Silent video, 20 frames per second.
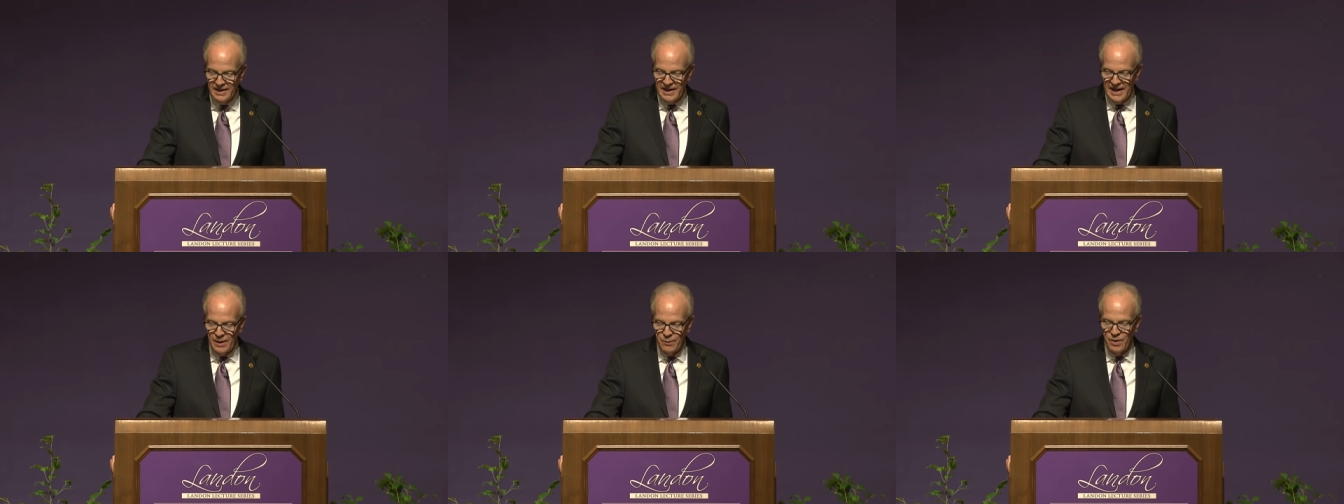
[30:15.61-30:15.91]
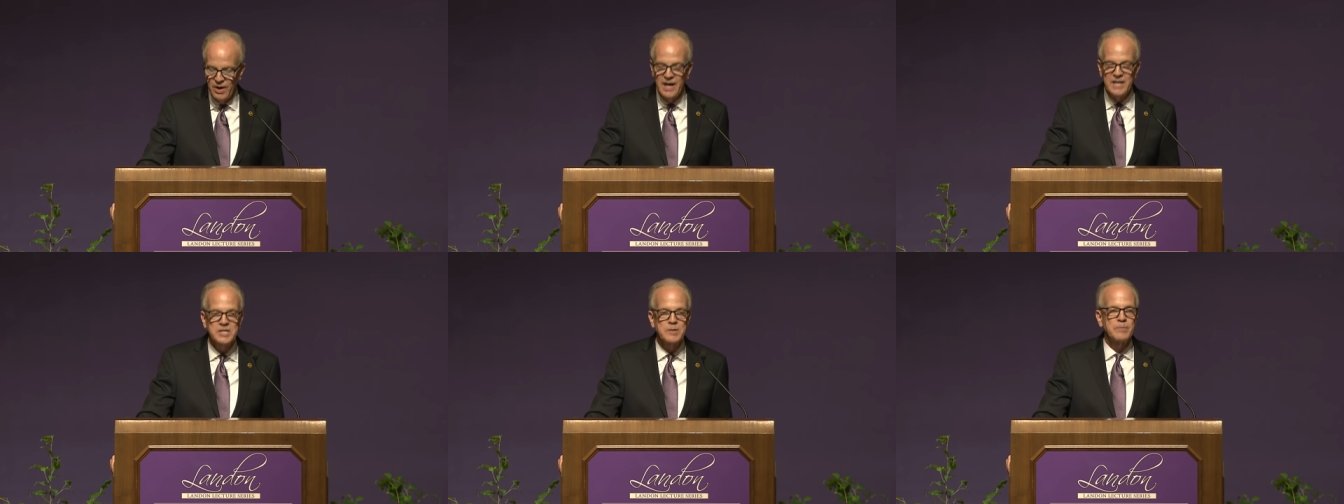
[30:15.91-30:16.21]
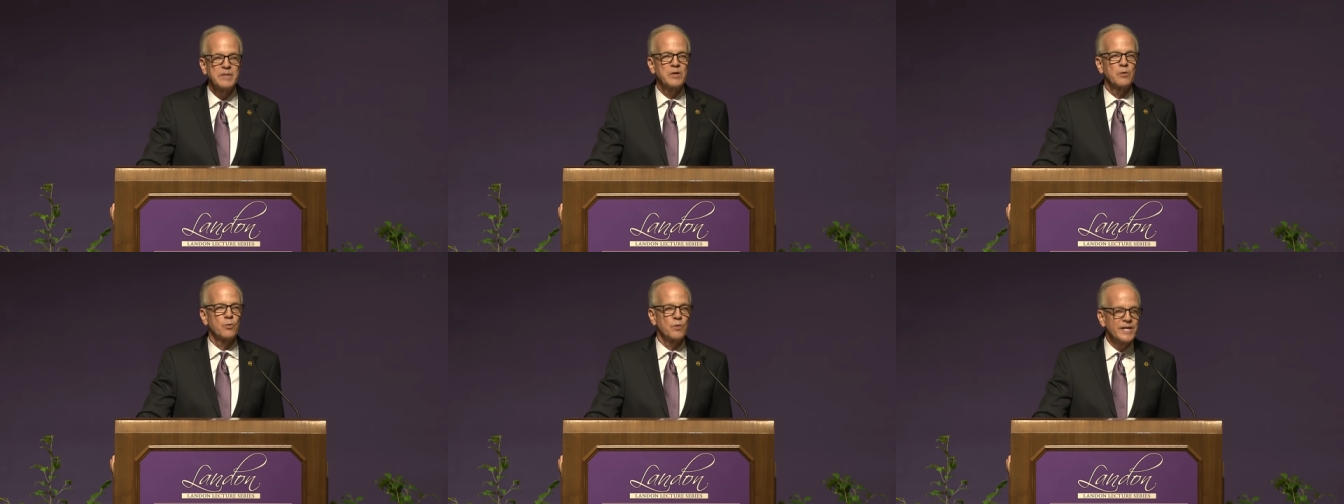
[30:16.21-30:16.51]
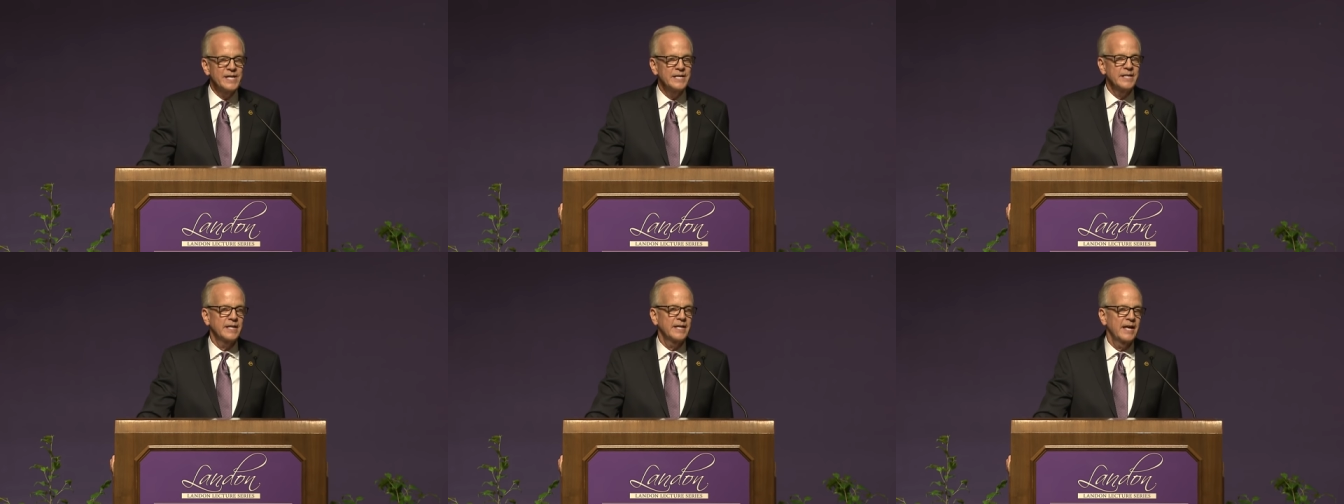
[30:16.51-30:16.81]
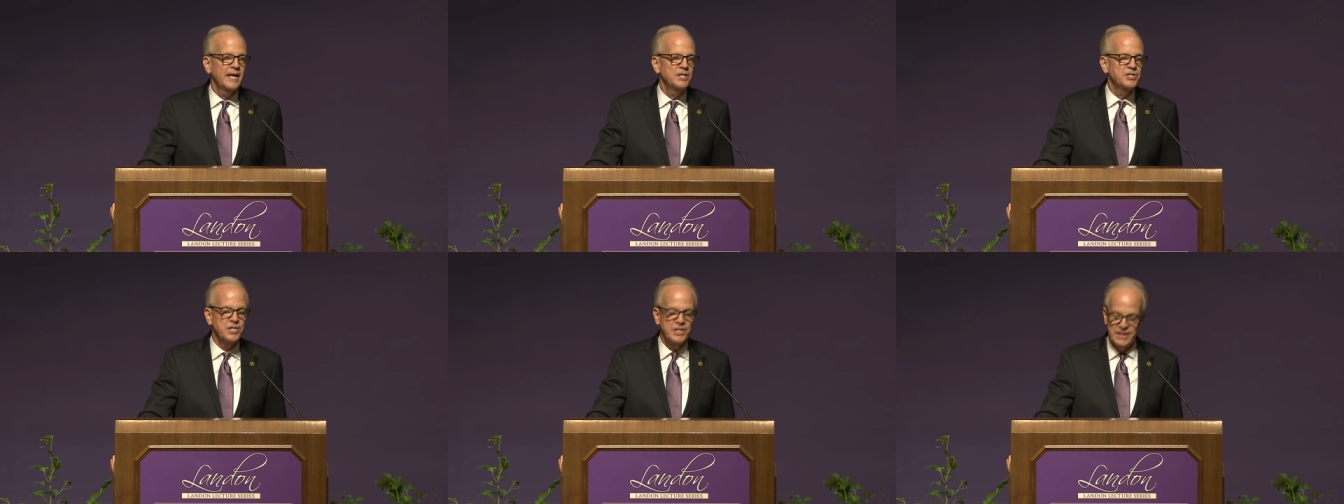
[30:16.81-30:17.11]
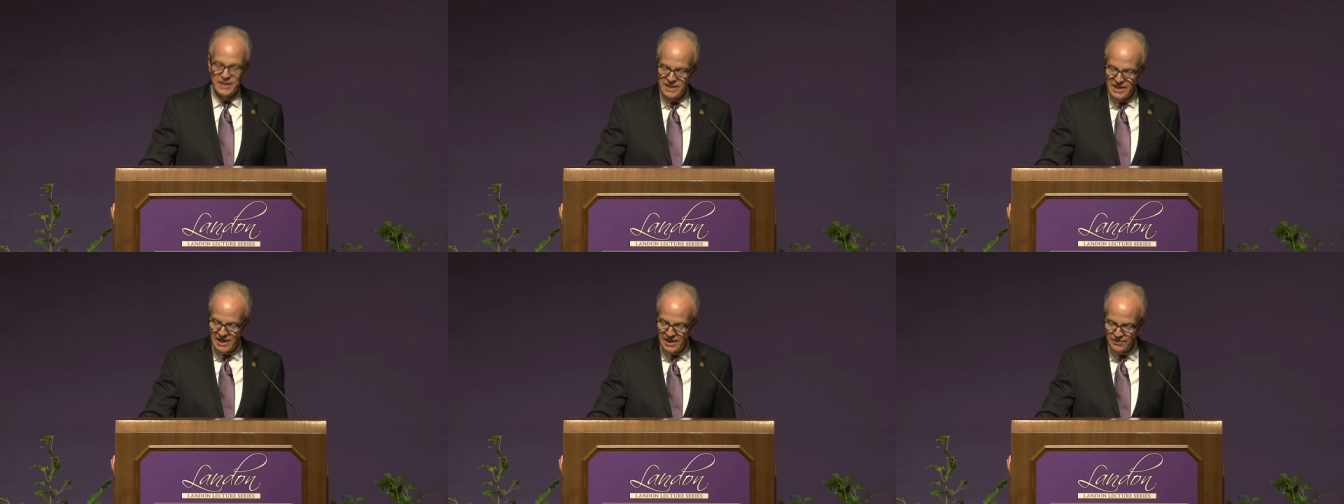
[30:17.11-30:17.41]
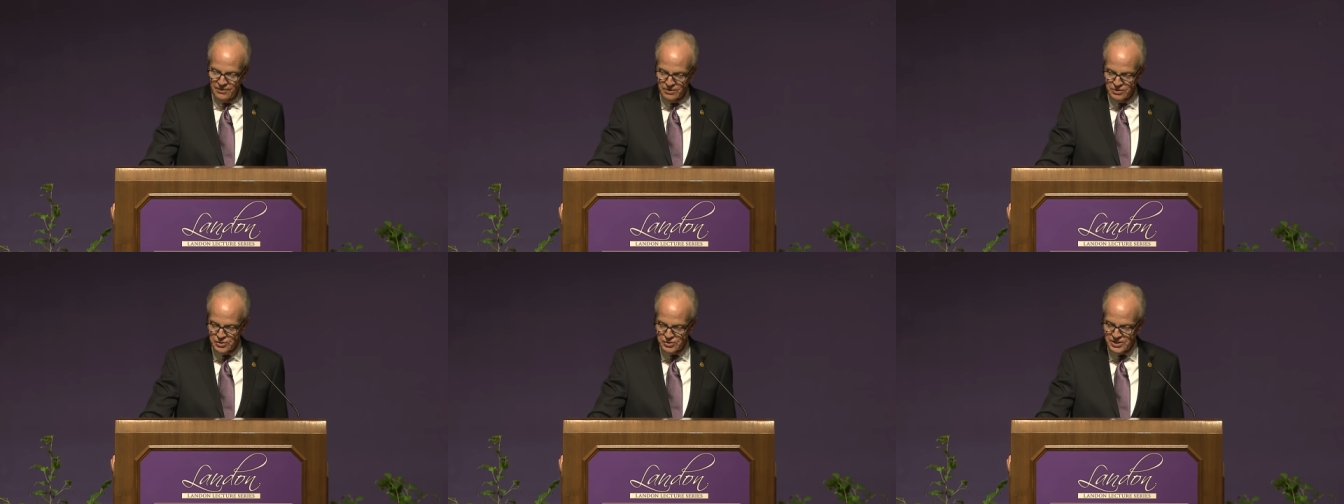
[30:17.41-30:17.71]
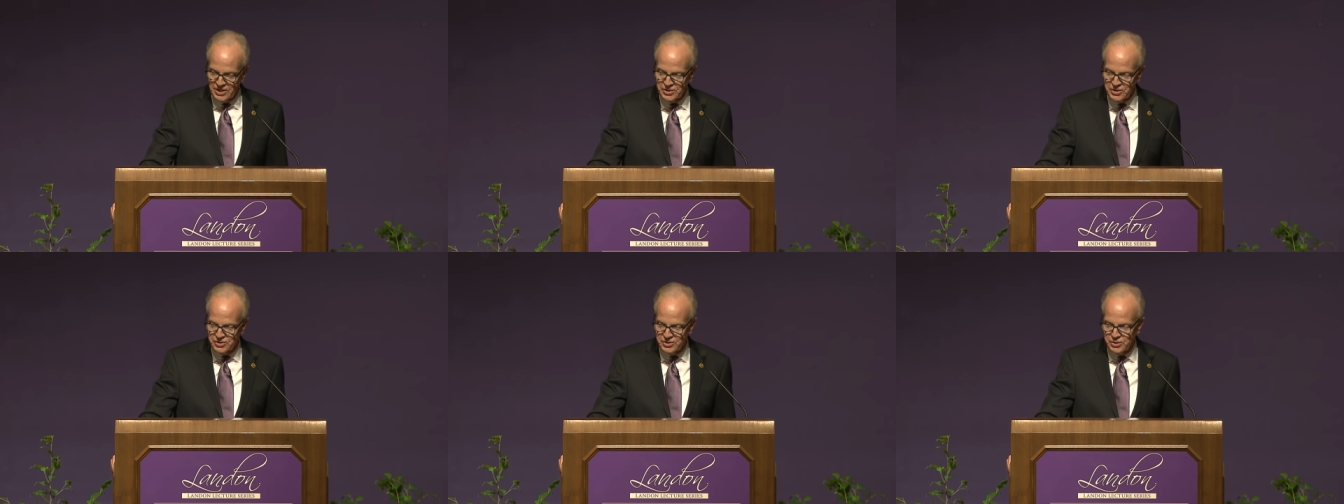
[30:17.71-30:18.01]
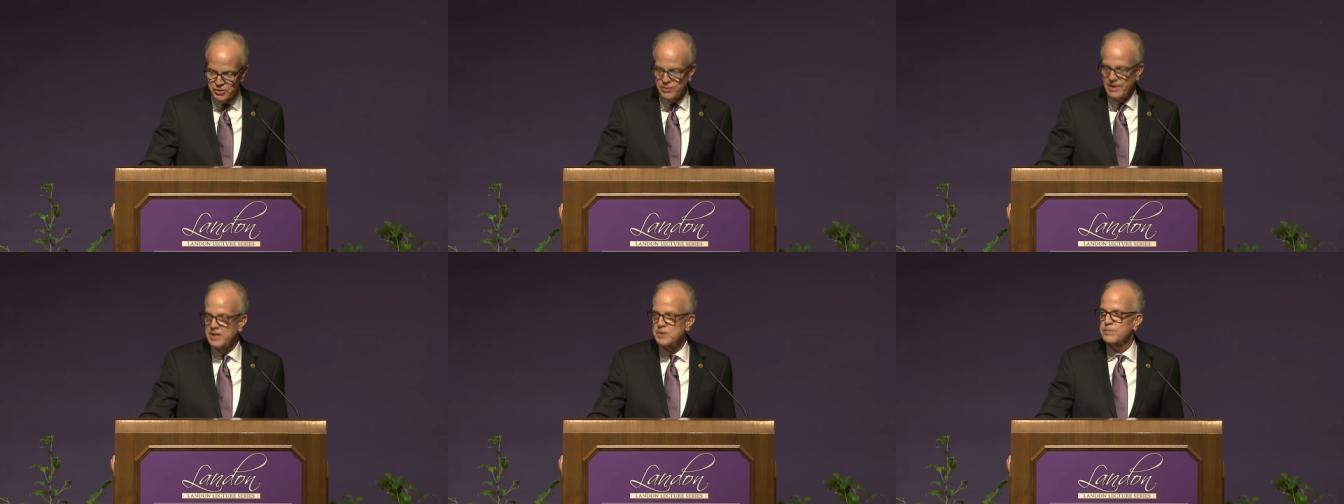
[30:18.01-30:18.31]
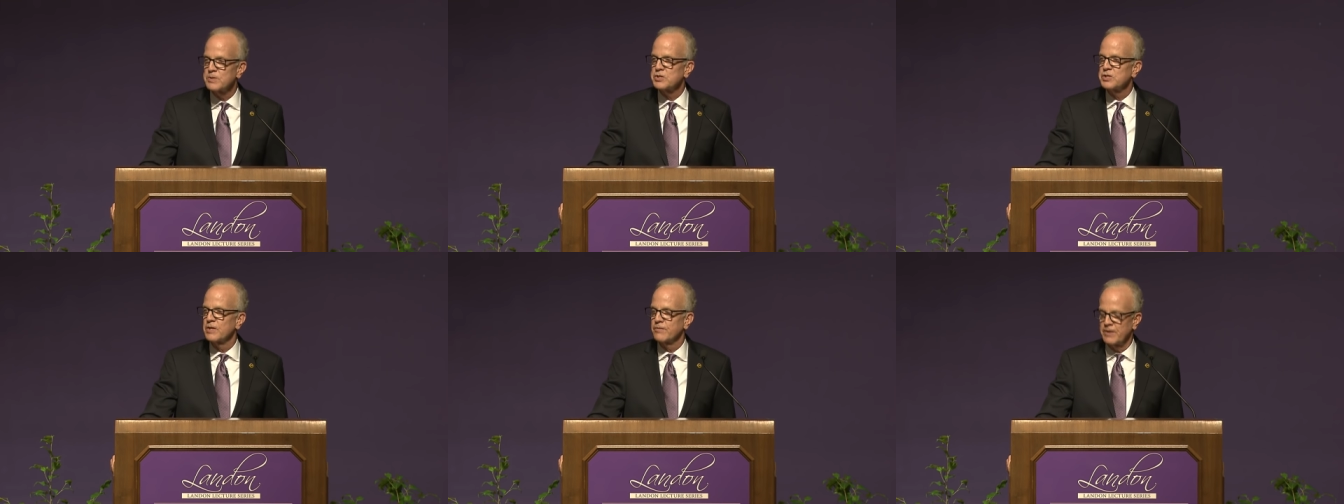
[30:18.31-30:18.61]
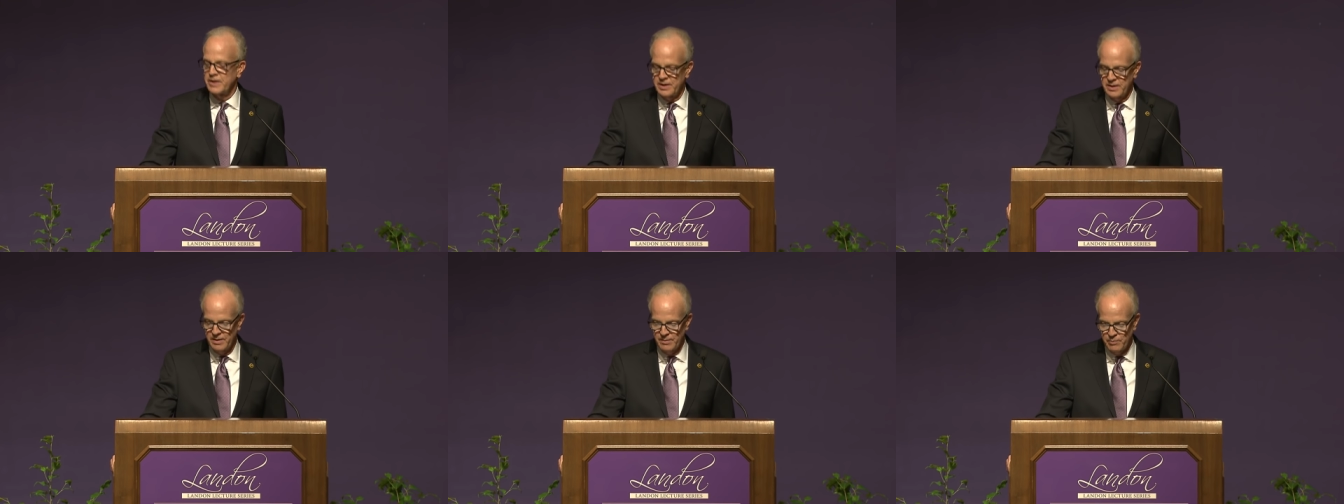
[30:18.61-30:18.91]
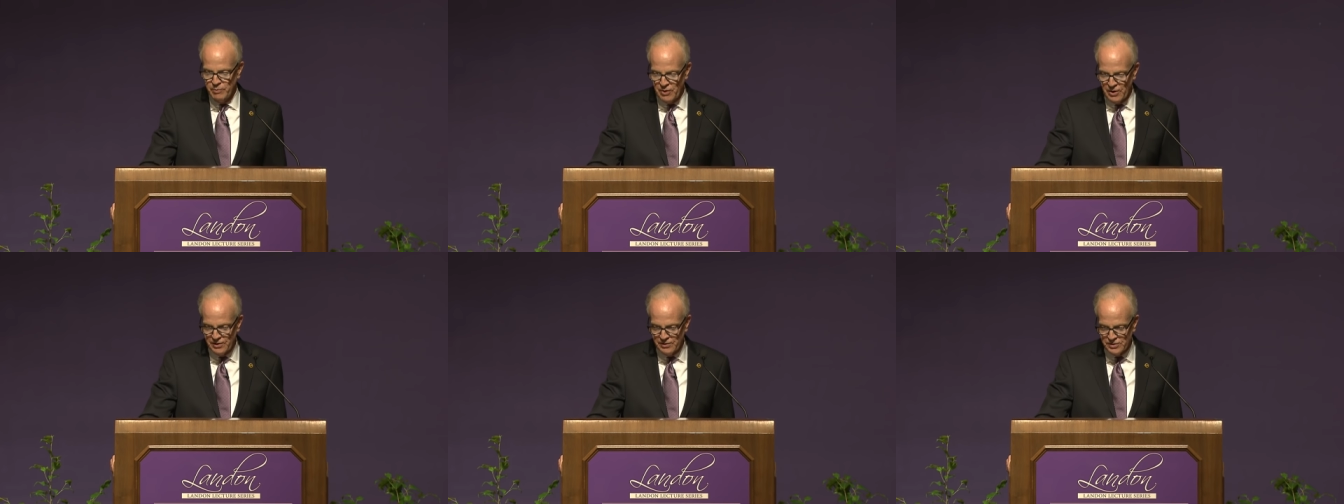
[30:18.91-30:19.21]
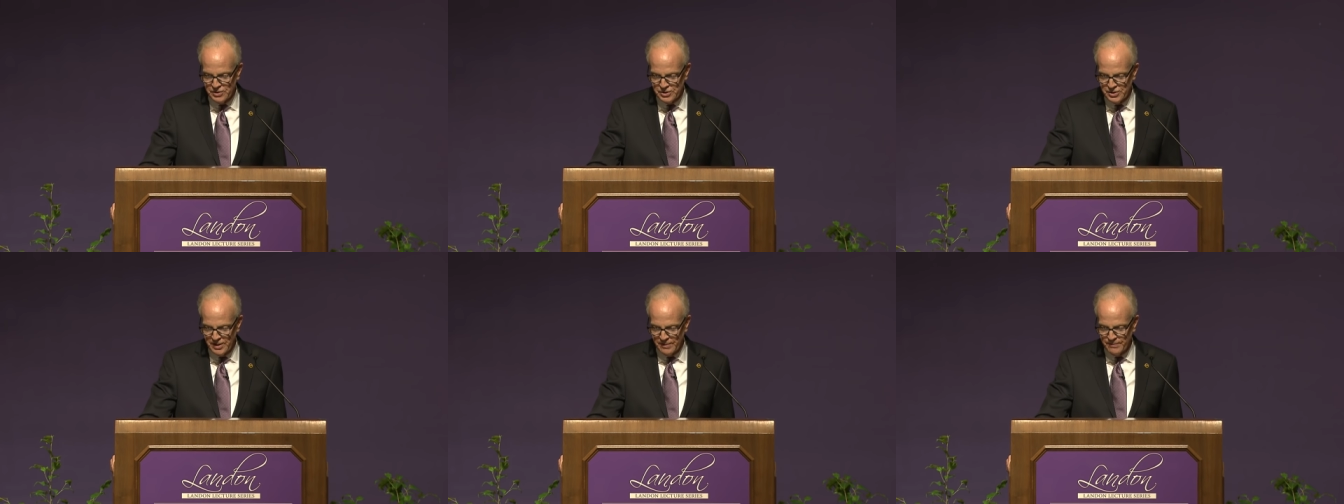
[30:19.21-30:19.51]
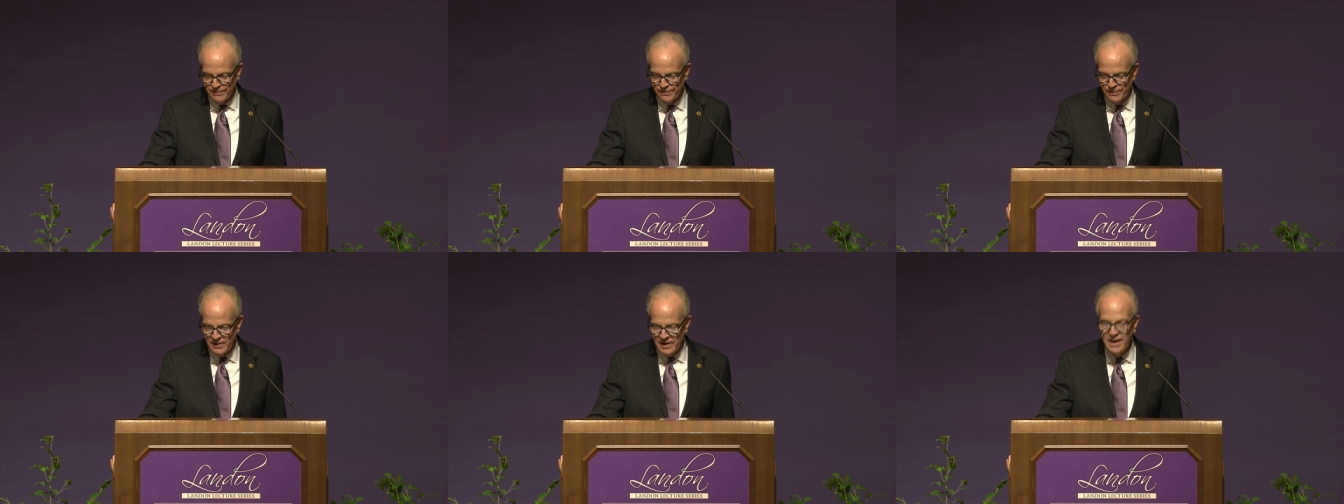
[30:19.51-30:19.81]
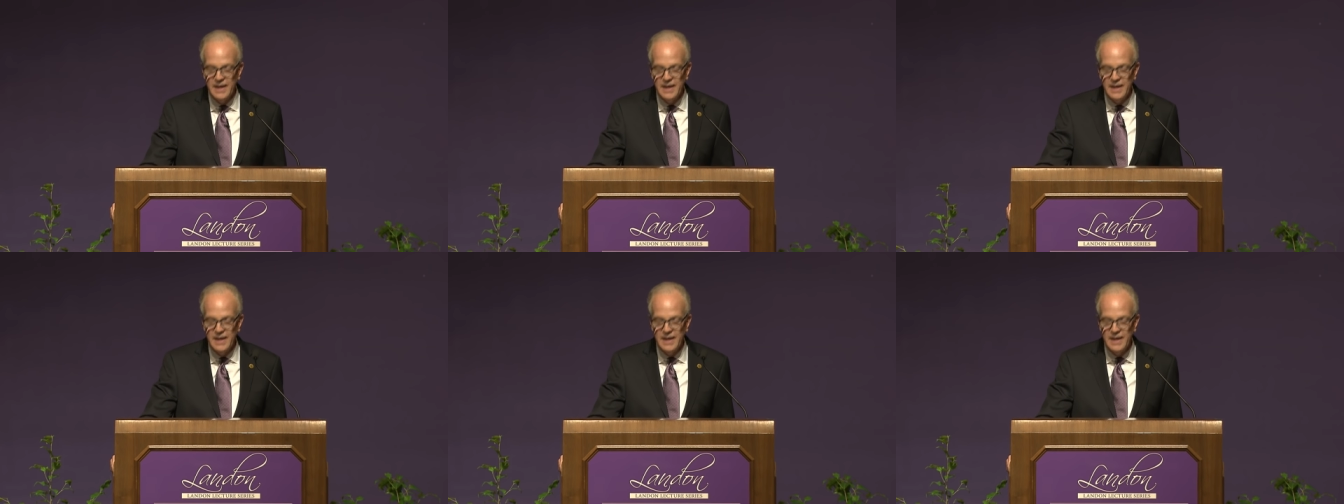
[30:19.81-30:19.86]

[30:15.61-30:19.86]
and we ought to be re-engaging in others such as the Trans-Pacific Partnership.